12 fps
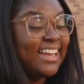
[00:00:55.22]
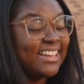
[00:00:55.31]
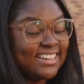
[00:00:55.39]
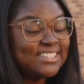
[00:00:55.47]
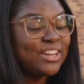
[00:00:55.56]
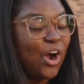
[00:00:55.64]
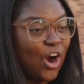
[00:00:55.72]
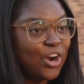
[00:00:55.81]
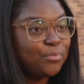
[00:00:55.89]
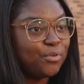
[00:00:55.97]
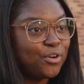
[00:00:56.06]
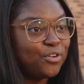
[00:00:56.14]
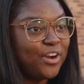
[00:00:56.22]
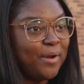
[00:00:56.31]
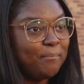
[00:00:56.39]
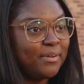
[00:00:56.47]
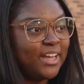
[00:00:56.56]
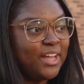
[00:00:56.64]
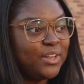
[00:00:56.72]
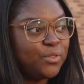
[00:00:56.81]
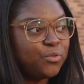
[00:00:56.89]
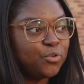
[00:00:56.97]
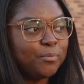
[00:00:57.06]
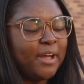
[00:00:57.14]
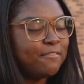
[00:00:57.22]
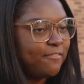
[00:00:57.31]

It is a hard program, but through my